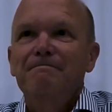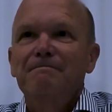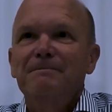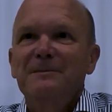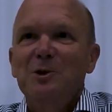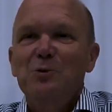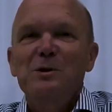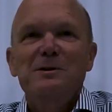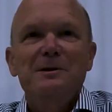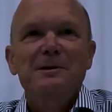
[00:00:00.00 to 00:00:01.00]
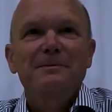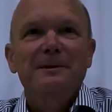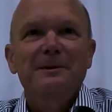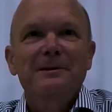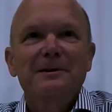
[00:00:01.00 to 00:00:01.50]
Interesting.
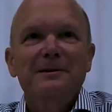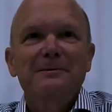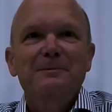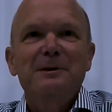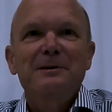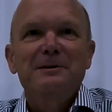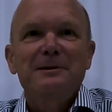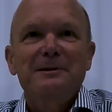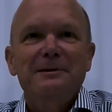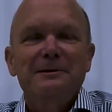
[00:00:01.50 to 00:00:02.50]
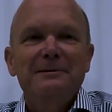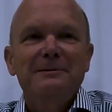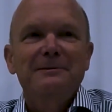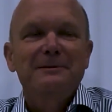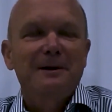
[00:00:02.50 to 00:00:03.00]
But
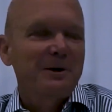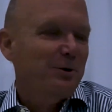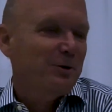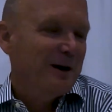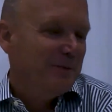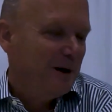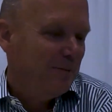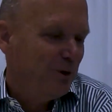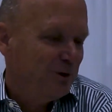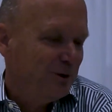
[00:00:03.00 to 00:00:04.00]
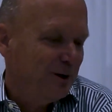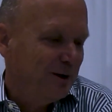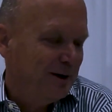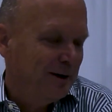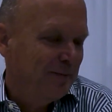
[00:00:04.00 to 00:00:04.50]
I don't know. I'm
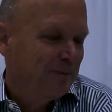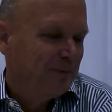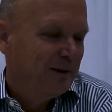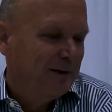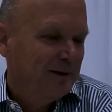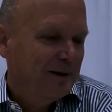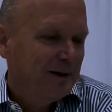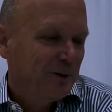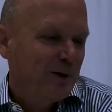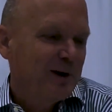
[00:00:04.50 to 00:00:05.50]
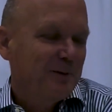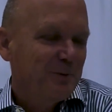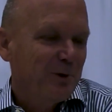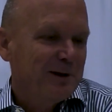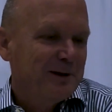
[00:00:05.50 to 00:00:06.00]
personally quite
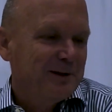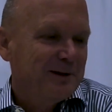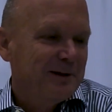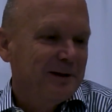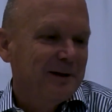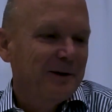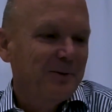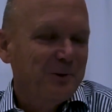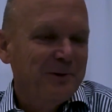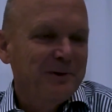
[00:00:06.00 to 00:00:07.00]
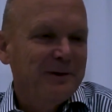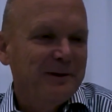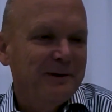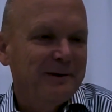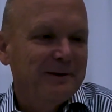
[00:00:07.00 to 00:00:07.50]
impressed with
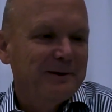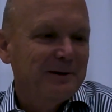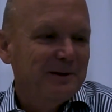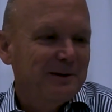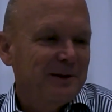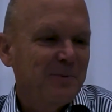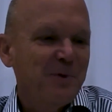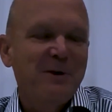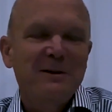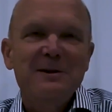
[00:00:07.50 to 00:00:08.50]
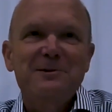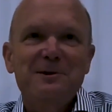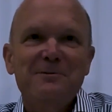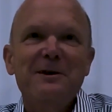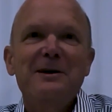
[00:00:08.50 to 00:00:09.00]
the capabilities
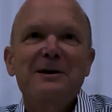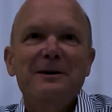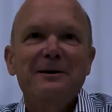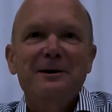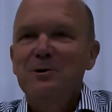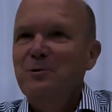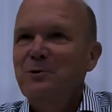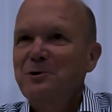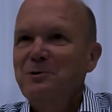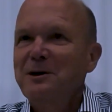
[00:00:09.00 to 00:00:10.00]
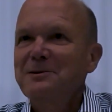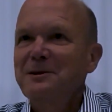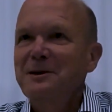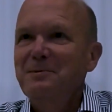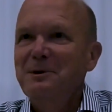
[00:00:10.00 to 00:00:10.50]
of AI. I don't know what you guys
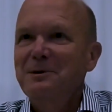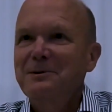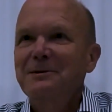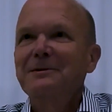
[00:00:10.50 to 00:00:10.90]
think, but